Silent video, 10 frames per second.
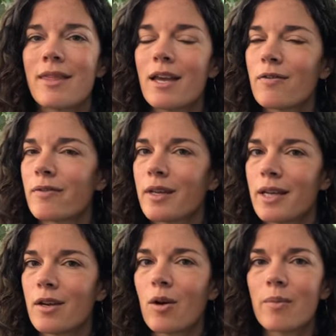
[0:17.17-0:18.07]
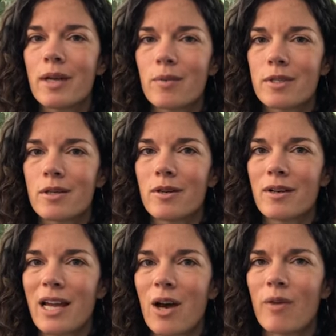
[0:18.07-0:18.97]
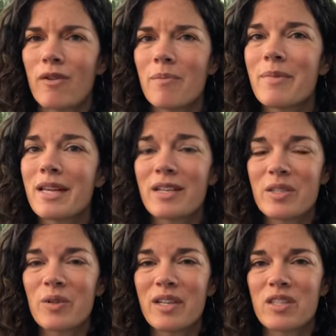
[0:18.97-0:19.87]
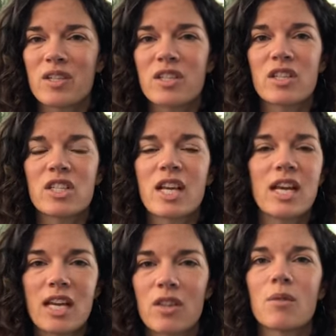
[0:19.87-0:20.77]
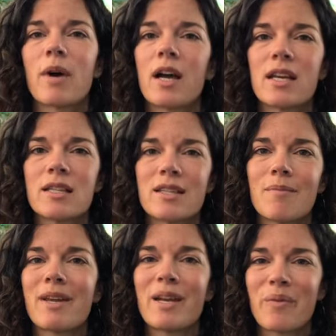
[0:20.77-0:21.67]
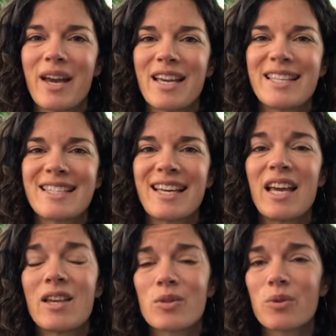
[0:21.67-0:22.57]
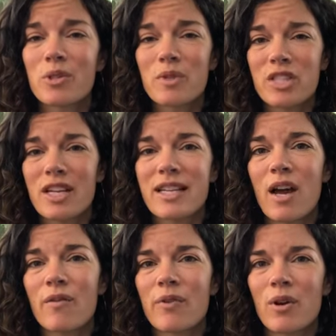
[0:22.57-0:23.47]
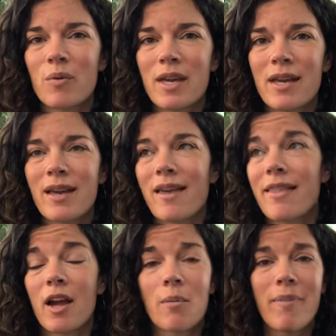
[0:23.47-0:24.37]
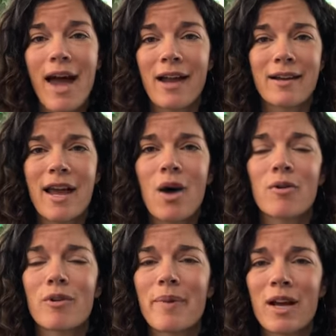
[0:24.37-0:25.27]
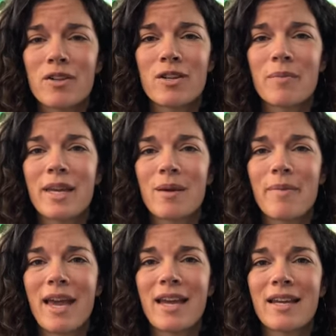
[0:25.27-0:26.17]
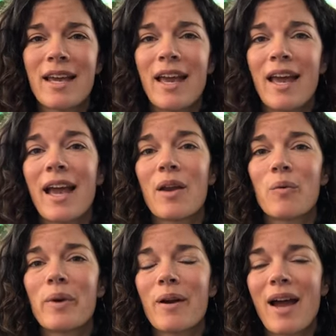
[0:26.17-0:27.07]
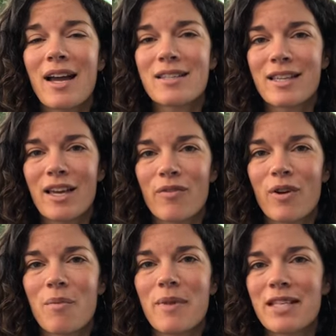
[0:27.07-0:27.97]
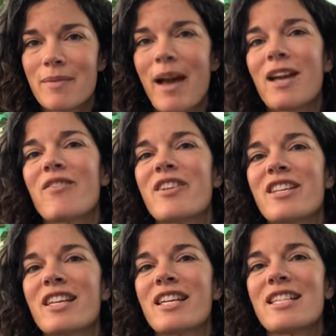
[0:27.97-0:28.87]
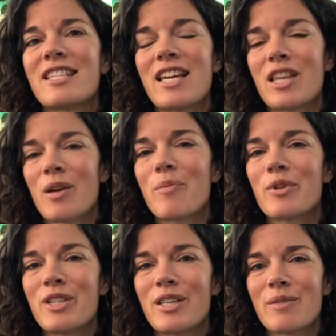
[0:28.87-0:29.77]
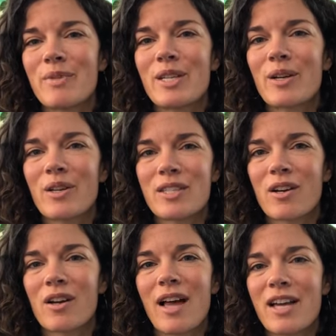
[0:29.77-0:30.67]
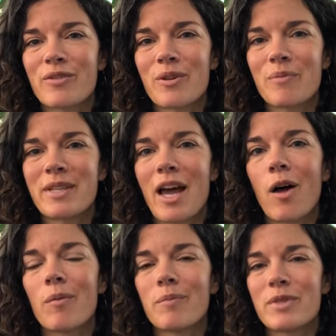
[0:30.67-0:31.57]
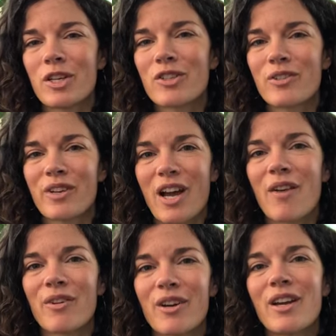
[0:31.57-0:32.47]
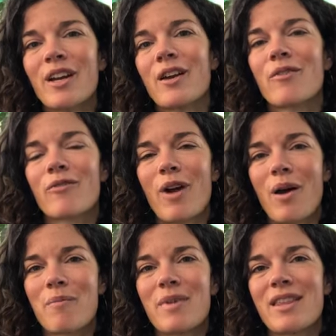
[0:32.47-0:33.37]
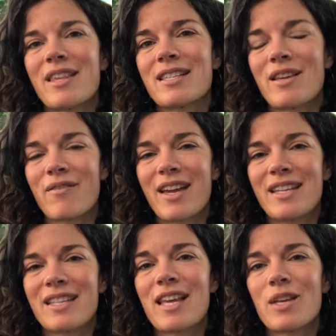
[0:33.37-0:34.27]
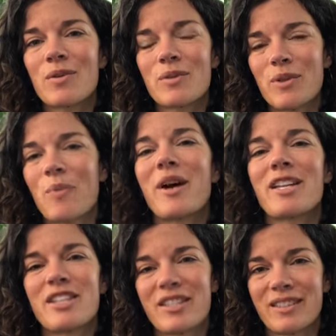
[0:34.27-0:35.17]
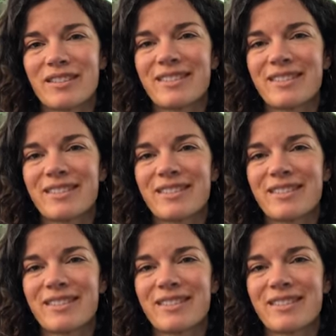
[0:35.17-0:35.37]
Thankfully, nobody was hurt. However, many students are still shaking in their bodies in many ways. Schools were shut down for a week. They are back now and repairs are being made. And we are asking for a mixed bag of feelings and the Komochi's materials in our classroom to help children recover from this event. Thank you so much.